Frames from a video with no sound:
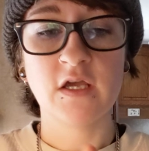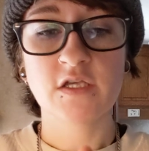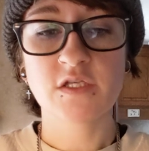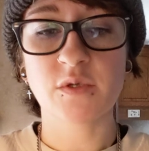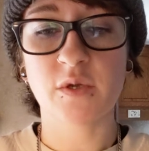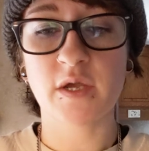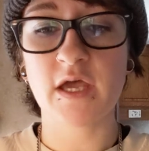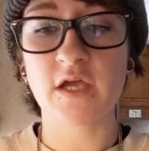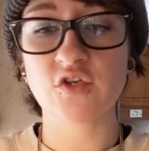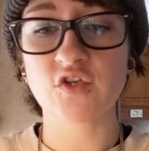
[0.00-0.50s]

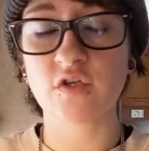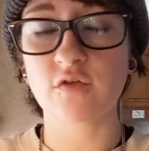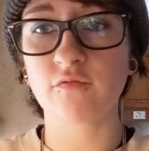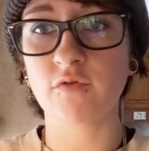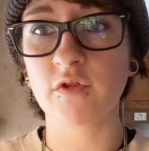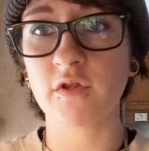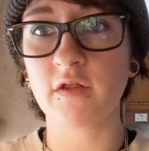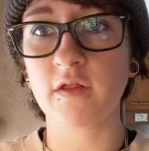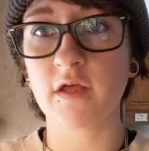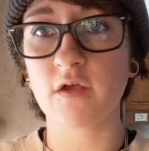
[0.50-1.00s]
so I actually
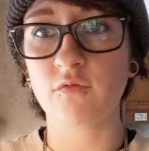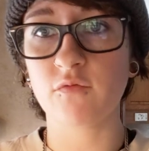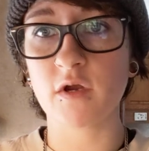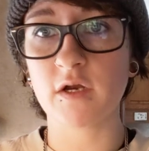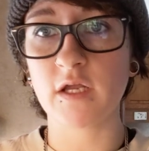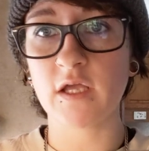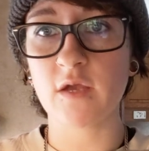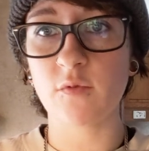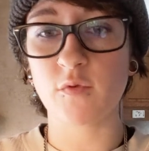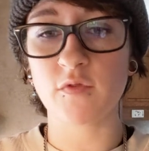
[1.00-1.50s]
really like
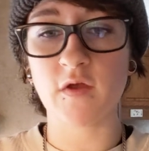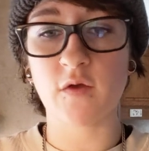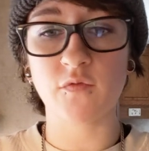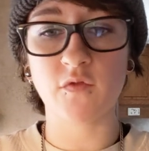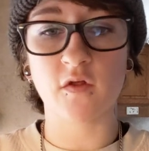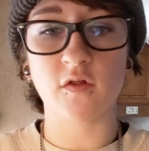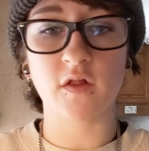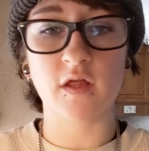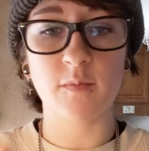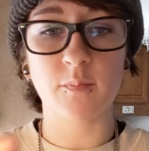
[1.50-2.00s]
running it
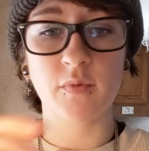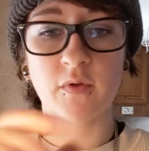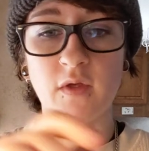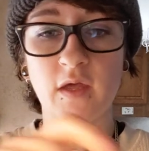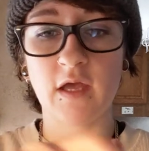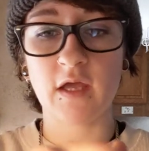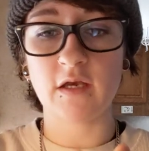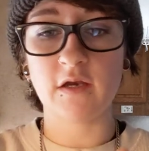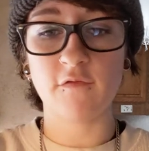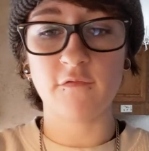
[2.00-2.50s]
without the clip,
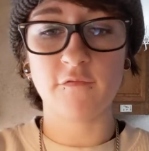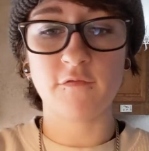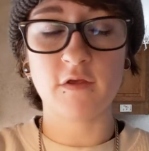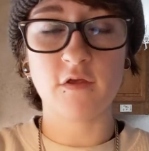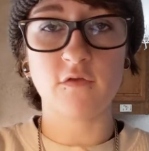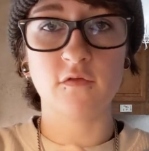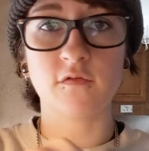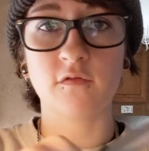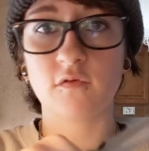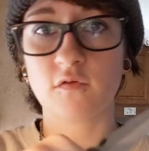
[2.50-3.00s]
and it
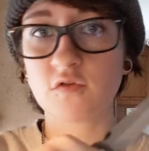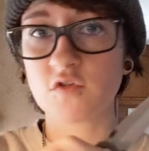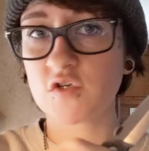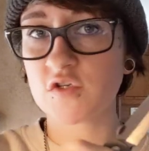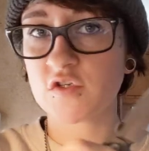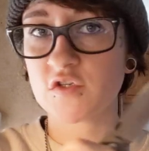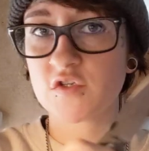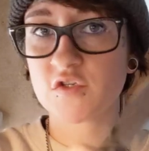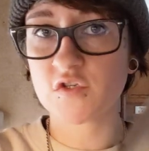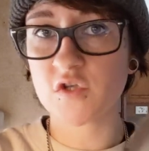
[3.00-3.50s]
feels
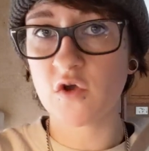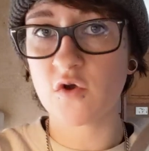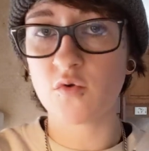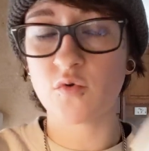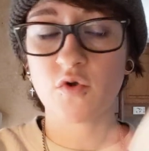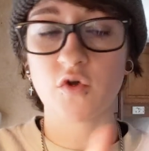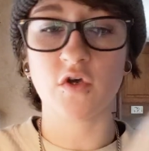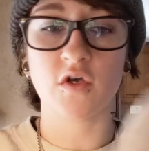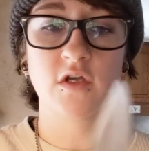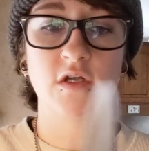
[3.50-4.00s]
just so
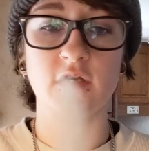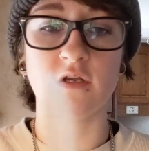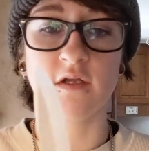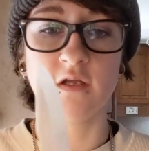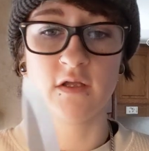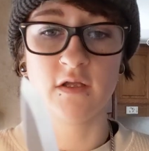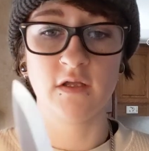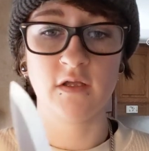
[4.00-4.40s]
good